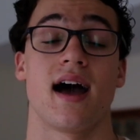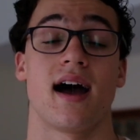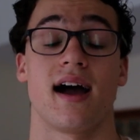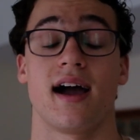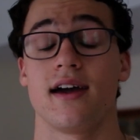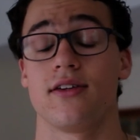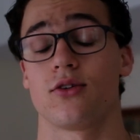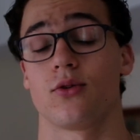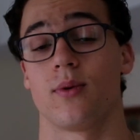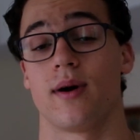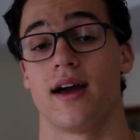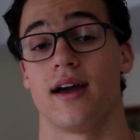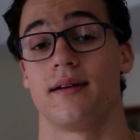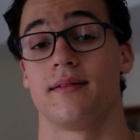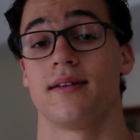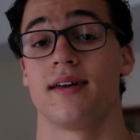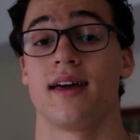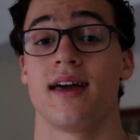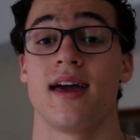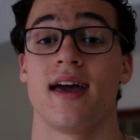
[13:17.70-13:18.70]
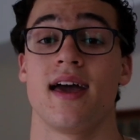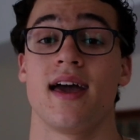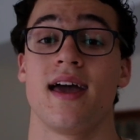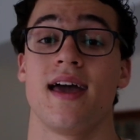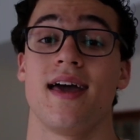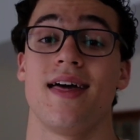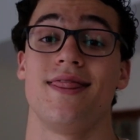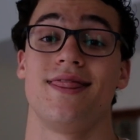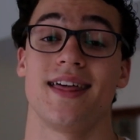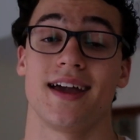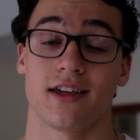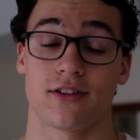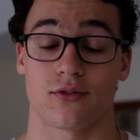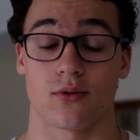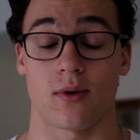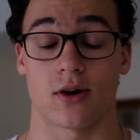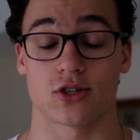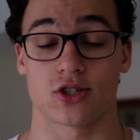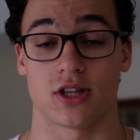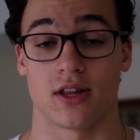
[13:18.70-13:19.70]
Either way, thanks for
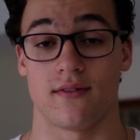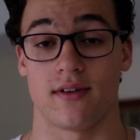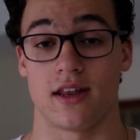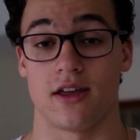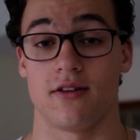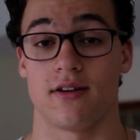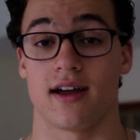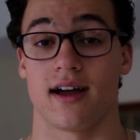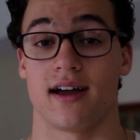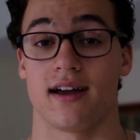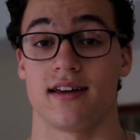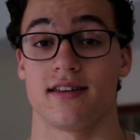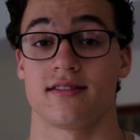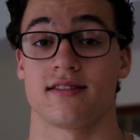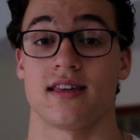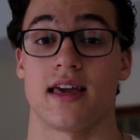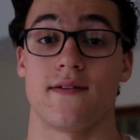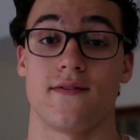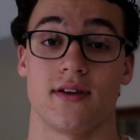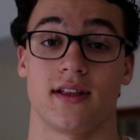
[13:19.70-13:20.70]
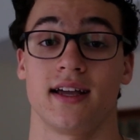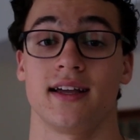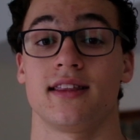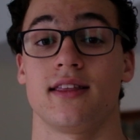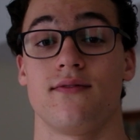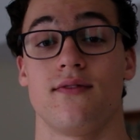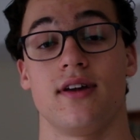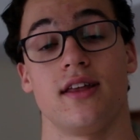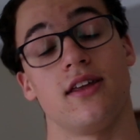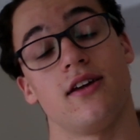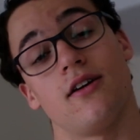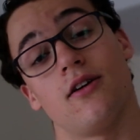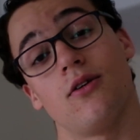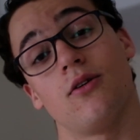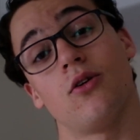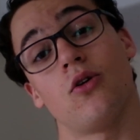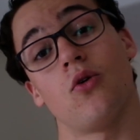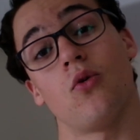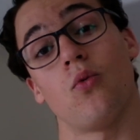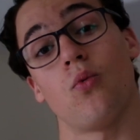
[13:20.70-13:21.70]
watching the video, guys. If you like the
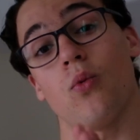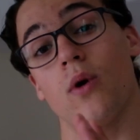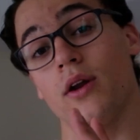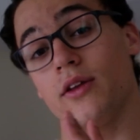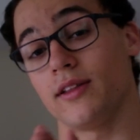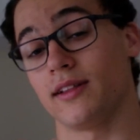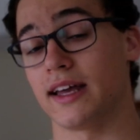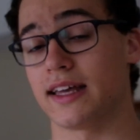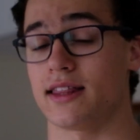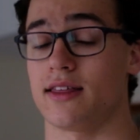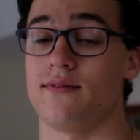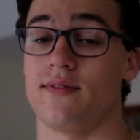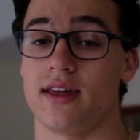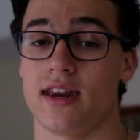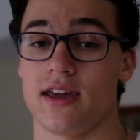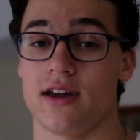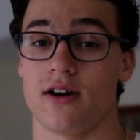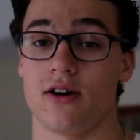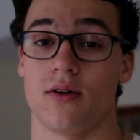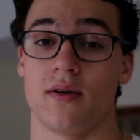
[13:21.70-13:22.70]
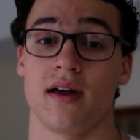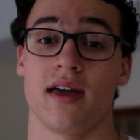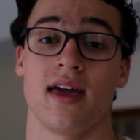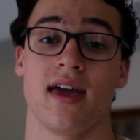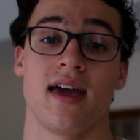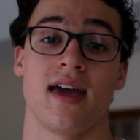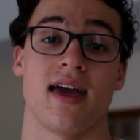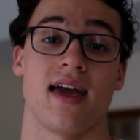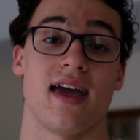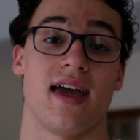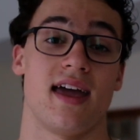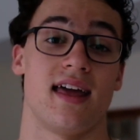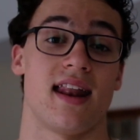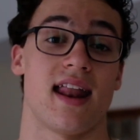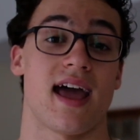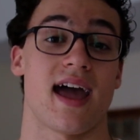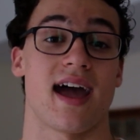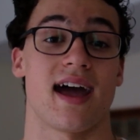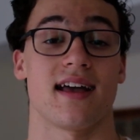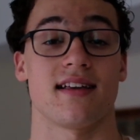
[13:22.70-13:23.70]
video, why don't you like the video and
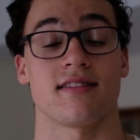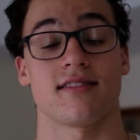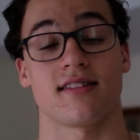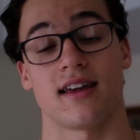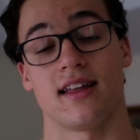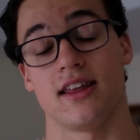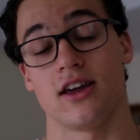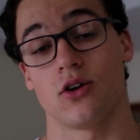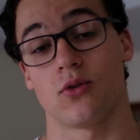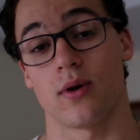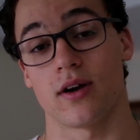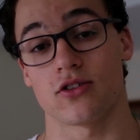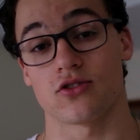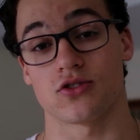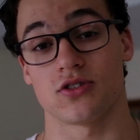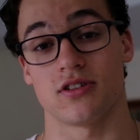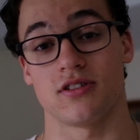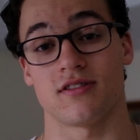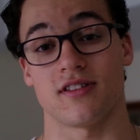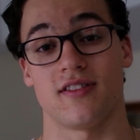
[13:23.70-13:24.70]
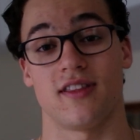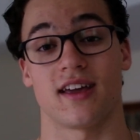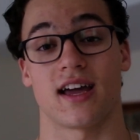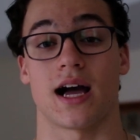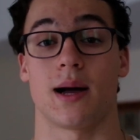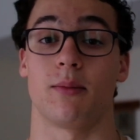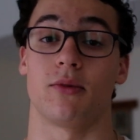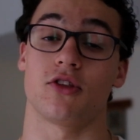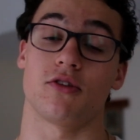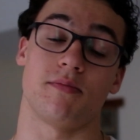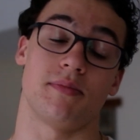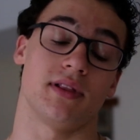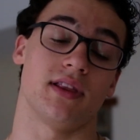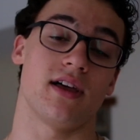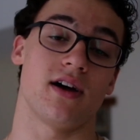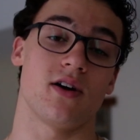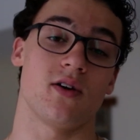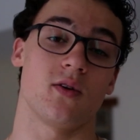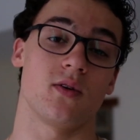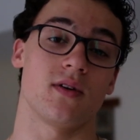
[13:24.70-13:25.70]
ask any questions in the comments
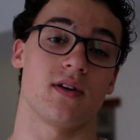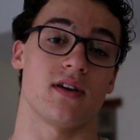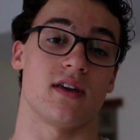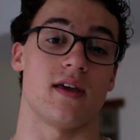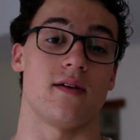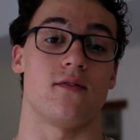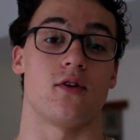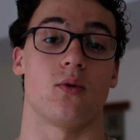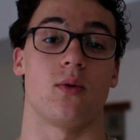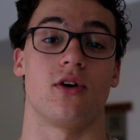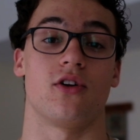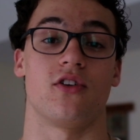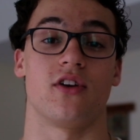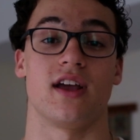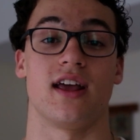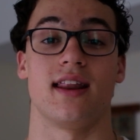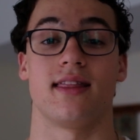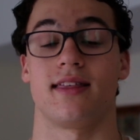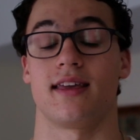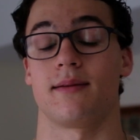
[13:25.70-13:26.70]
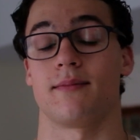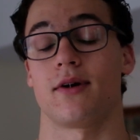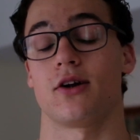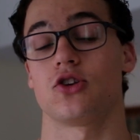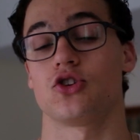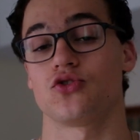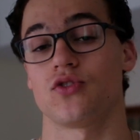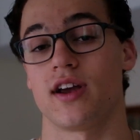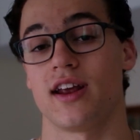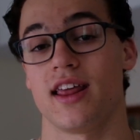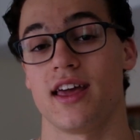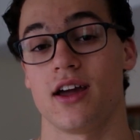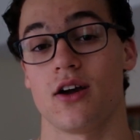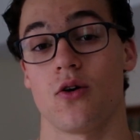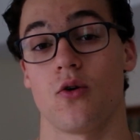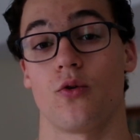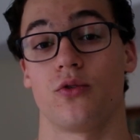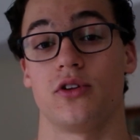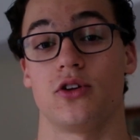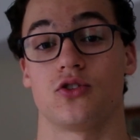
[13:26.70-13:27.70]
below. If you're wondering anything about training
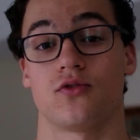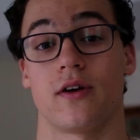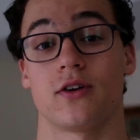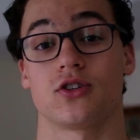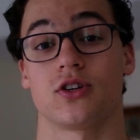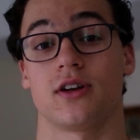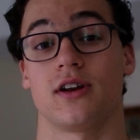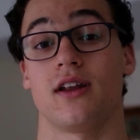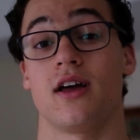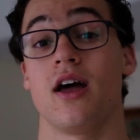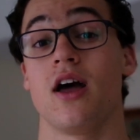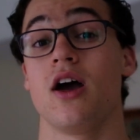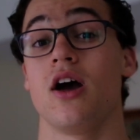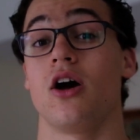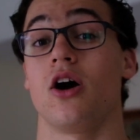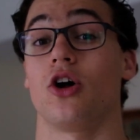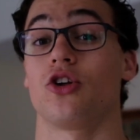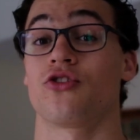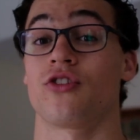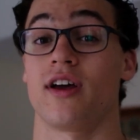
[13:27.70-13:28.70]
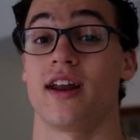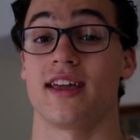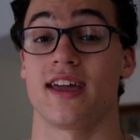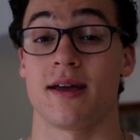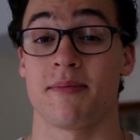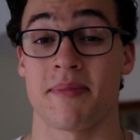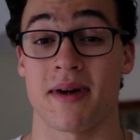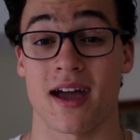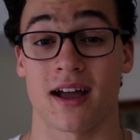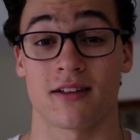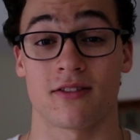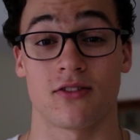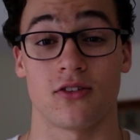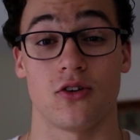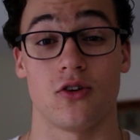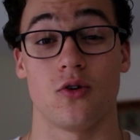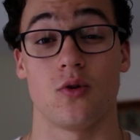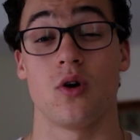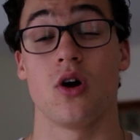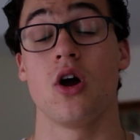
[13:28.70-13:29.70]
or nutrition, I'll try to get back to
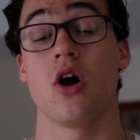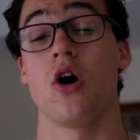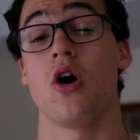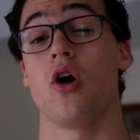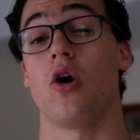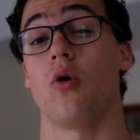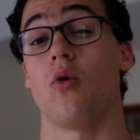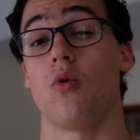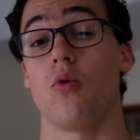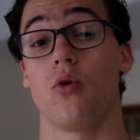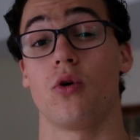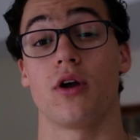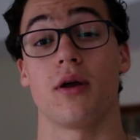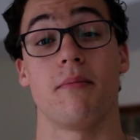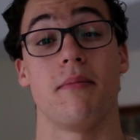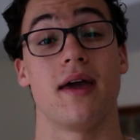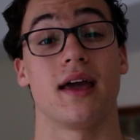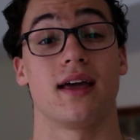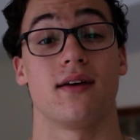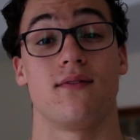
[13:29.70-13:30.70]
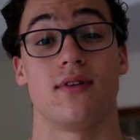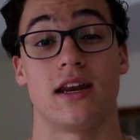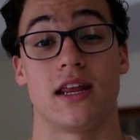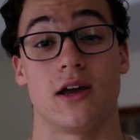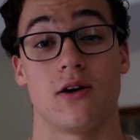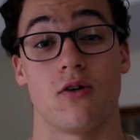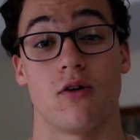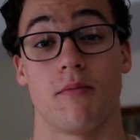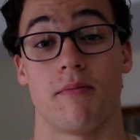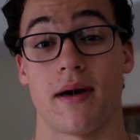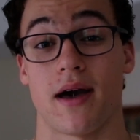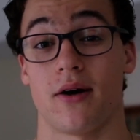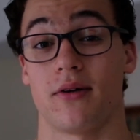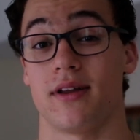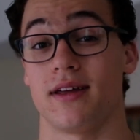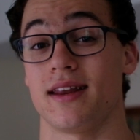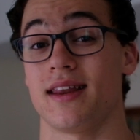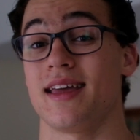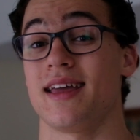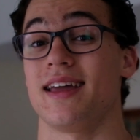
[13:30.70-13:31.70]
you or make a video about
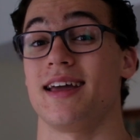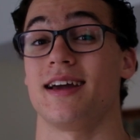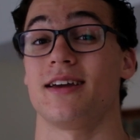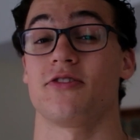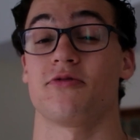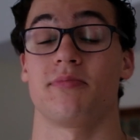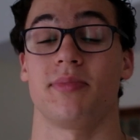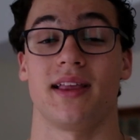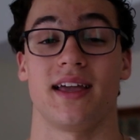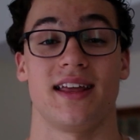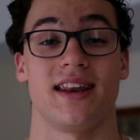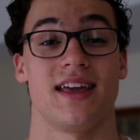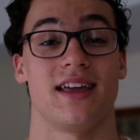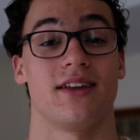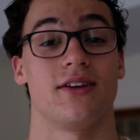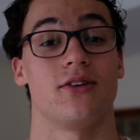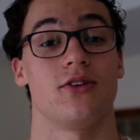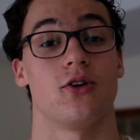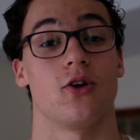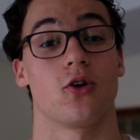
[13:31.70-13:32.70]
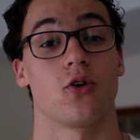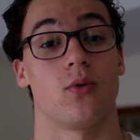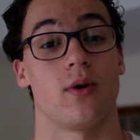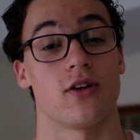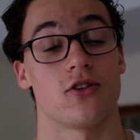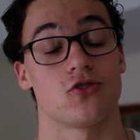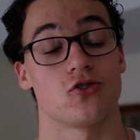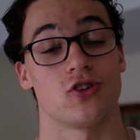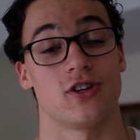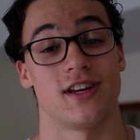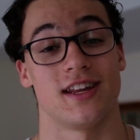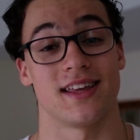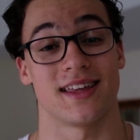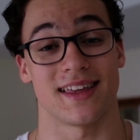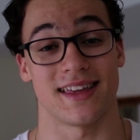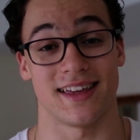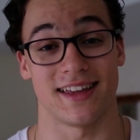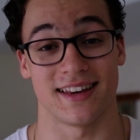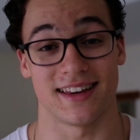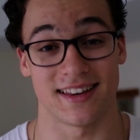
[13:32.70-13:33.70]
it explaining your question
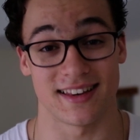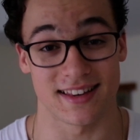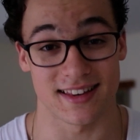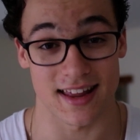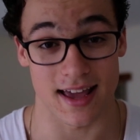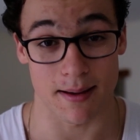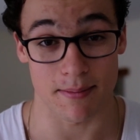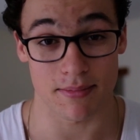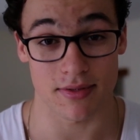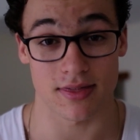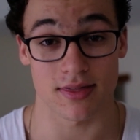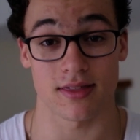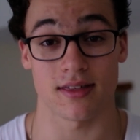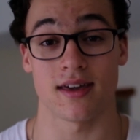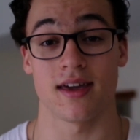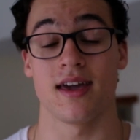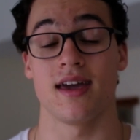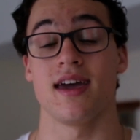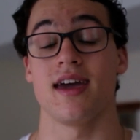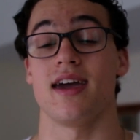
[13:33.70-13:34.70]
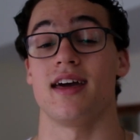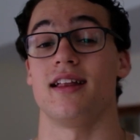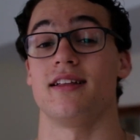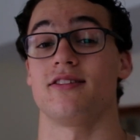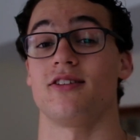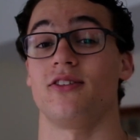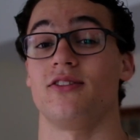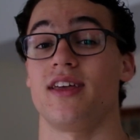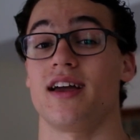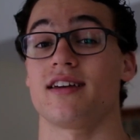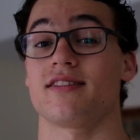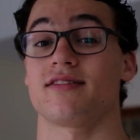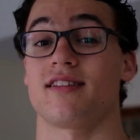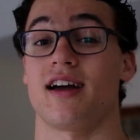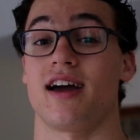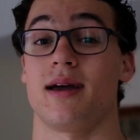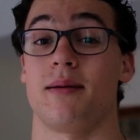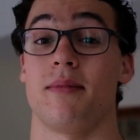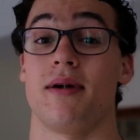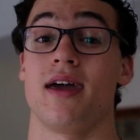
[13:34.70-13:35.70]
in depth. And until next
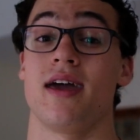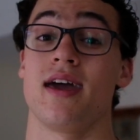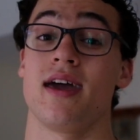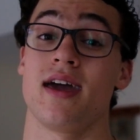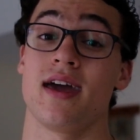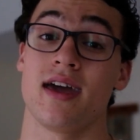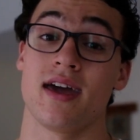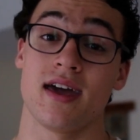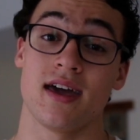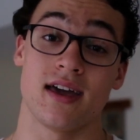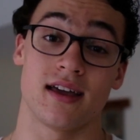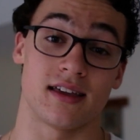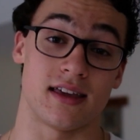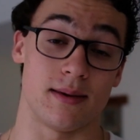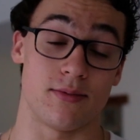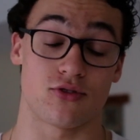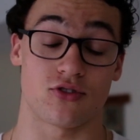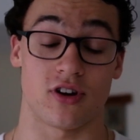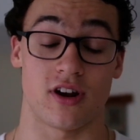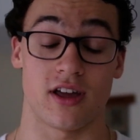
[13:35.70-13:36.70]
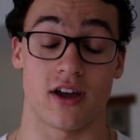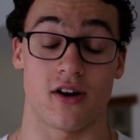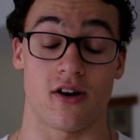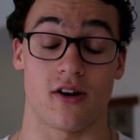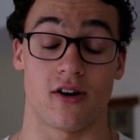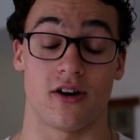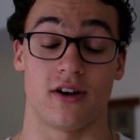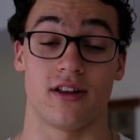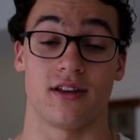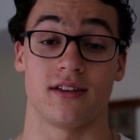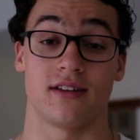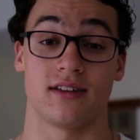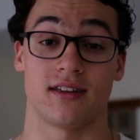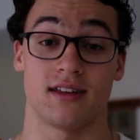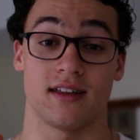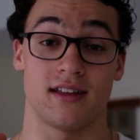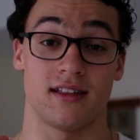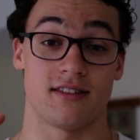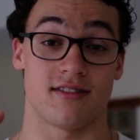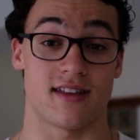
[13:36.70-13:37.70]
time, keep training hard
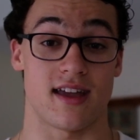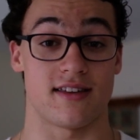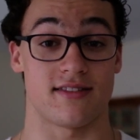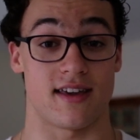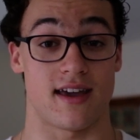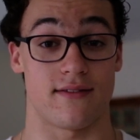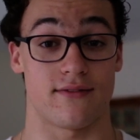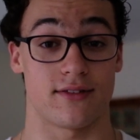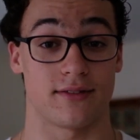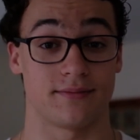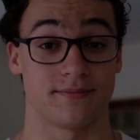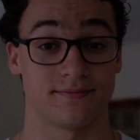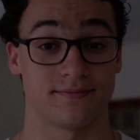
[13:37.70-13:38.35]
and stay safe.